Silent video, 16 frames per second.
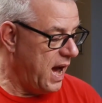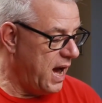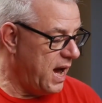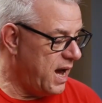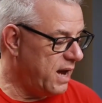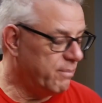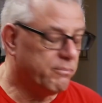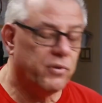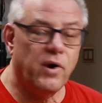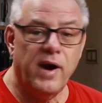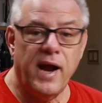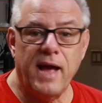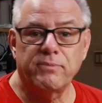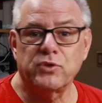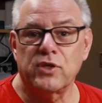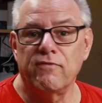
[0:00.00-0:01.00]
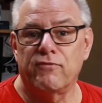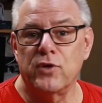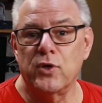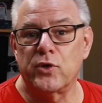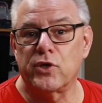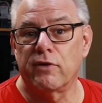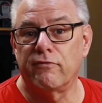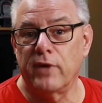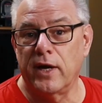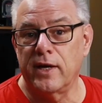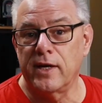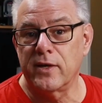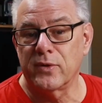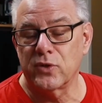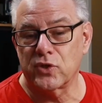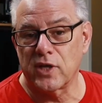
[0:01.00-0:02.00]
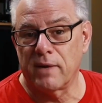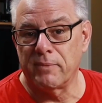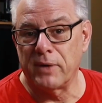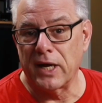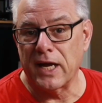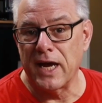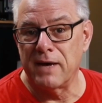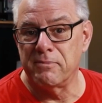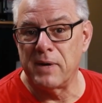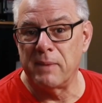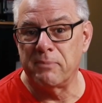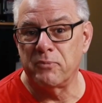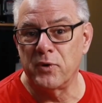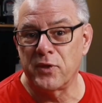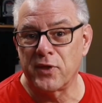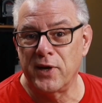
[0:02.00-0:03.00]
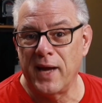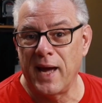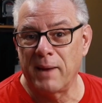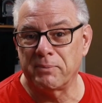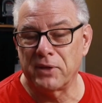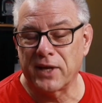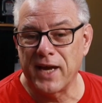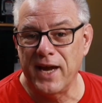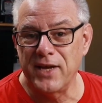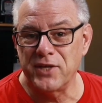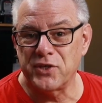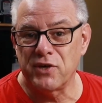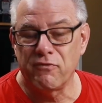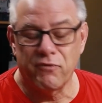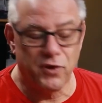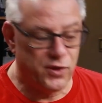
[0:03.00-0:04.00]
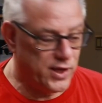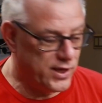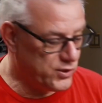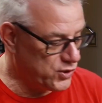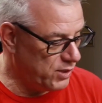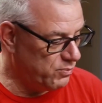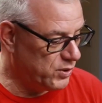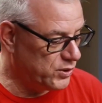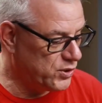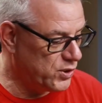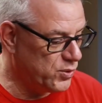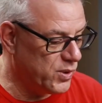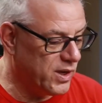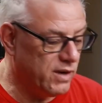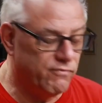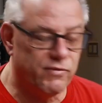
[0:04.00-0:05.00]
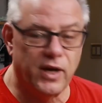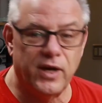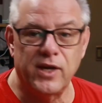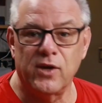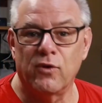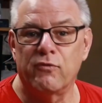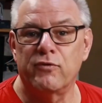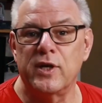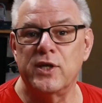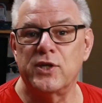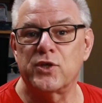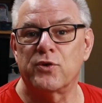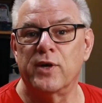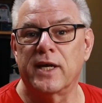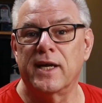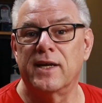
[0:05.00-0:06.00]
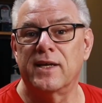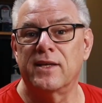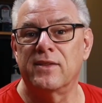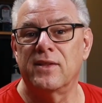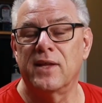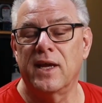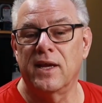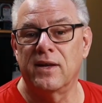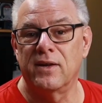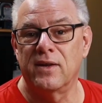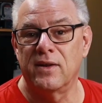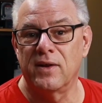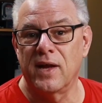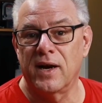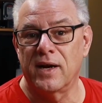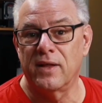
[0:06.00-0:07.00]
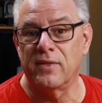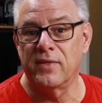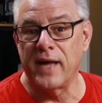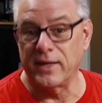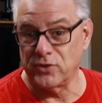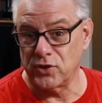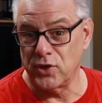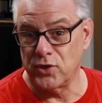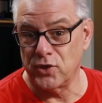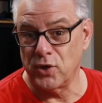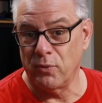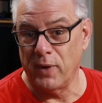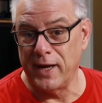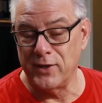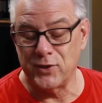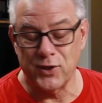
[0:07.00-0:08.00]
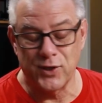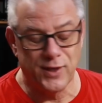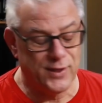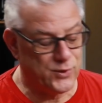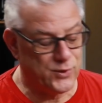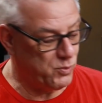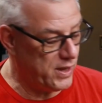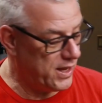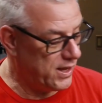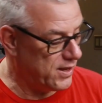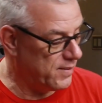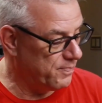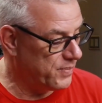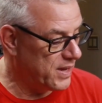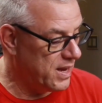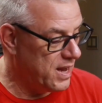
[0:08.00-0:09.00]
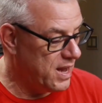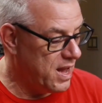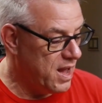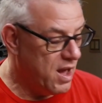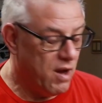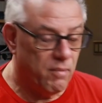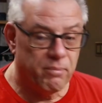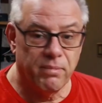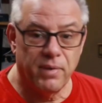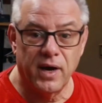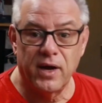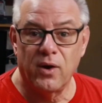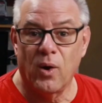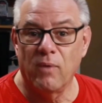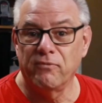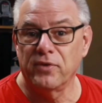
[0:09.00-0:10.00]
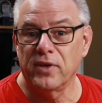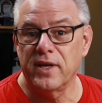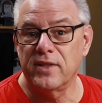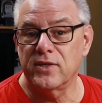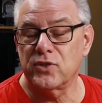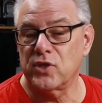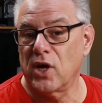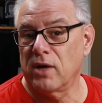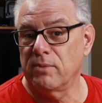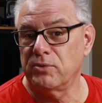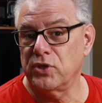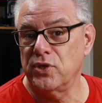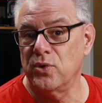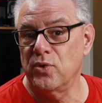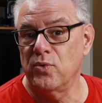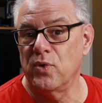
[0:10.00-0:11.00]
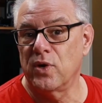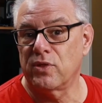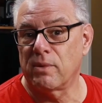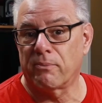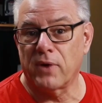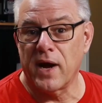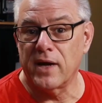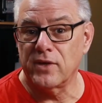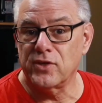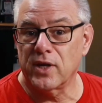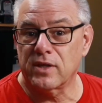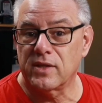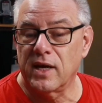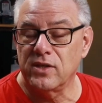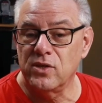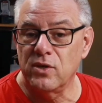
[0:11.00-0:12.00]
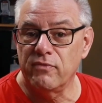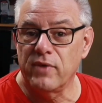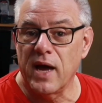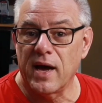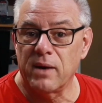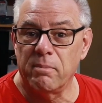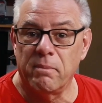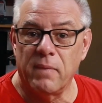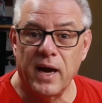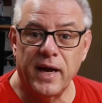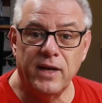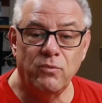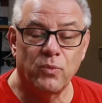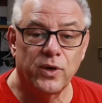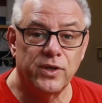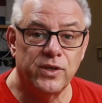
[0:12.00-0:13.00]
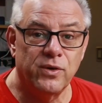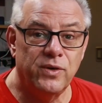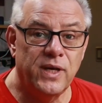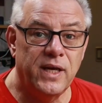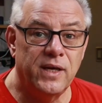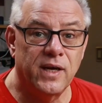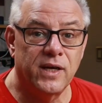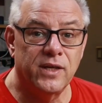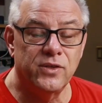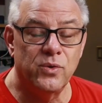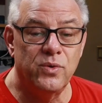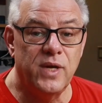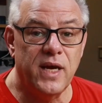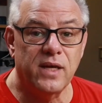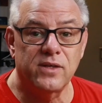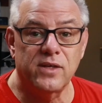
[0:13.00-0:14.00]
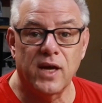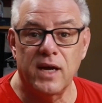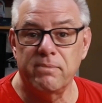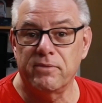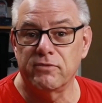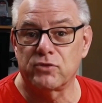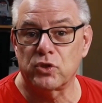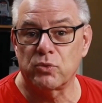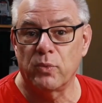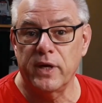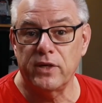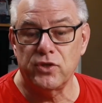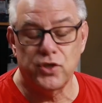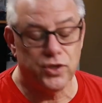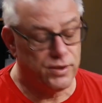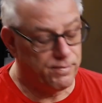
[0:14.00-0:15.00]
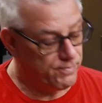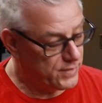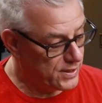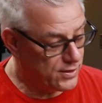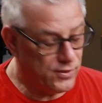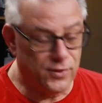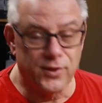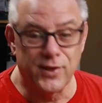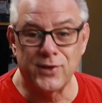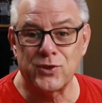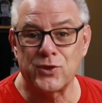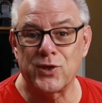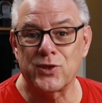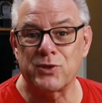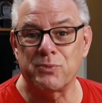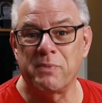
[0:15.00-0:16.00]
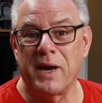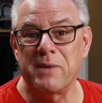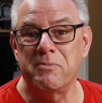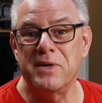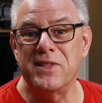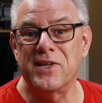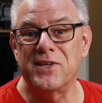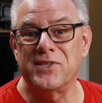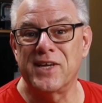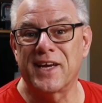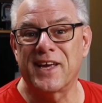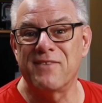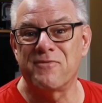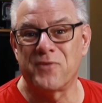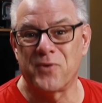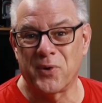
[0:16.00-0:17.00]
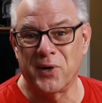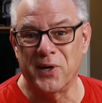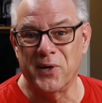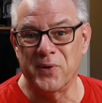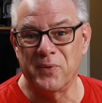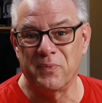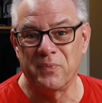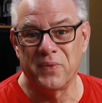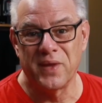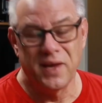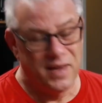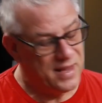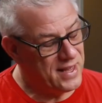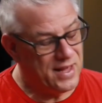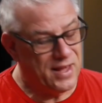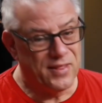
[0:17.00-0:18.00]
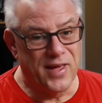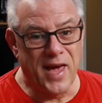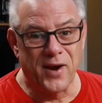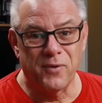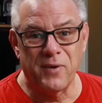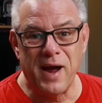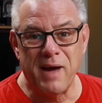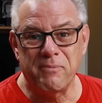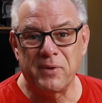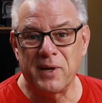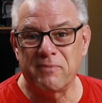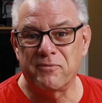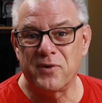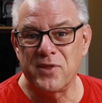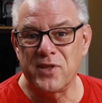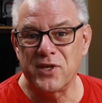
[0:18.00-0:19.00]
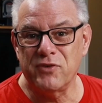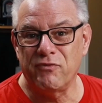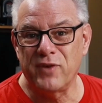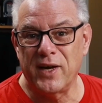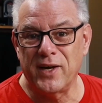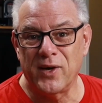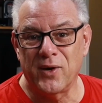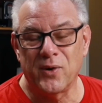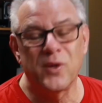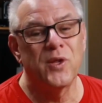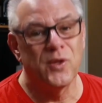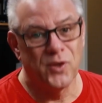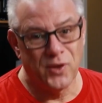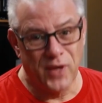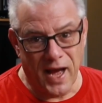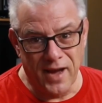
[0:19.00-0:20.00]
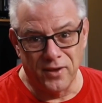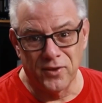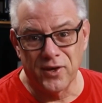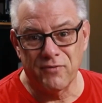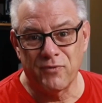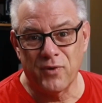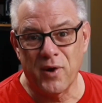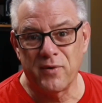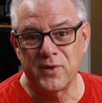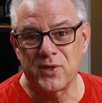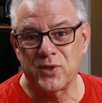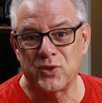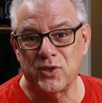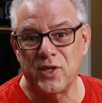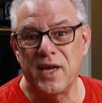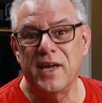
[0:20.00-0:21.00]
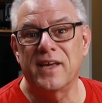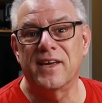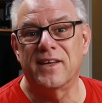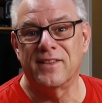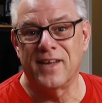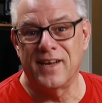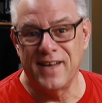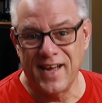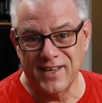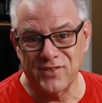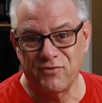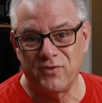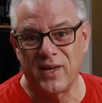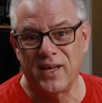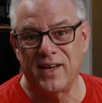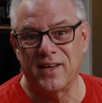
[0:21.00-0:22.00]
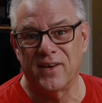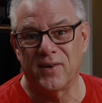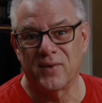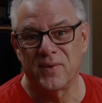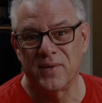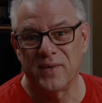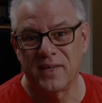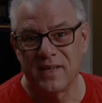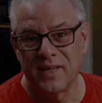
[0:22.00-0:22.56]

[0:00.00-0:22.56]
Uh, perhaps in future videos, I'm going to come up with an application for this, and we'll do a video featuring it in, in uh, that situation well. But hopefully this helps you with a project that you've got in mind where you need a unique type of switch. This just might be the ticket for you. That'll wrap it up for this video. I look forward to seeing you in the next video.